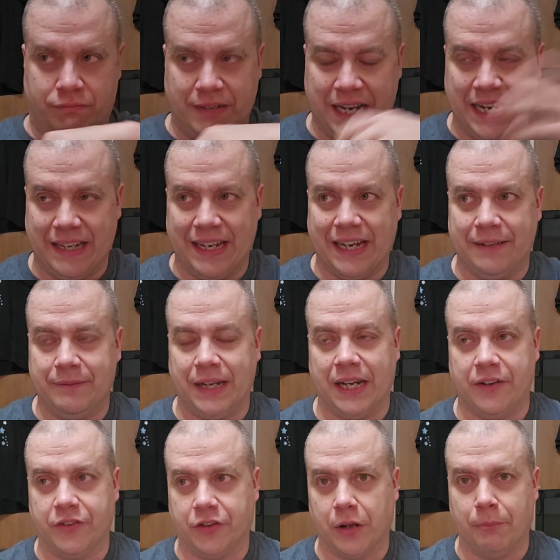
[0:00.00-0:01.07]
And then
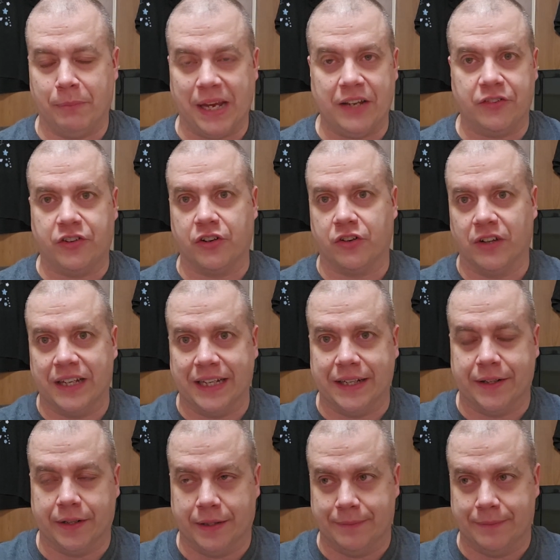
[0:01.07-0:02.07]
ends up basically,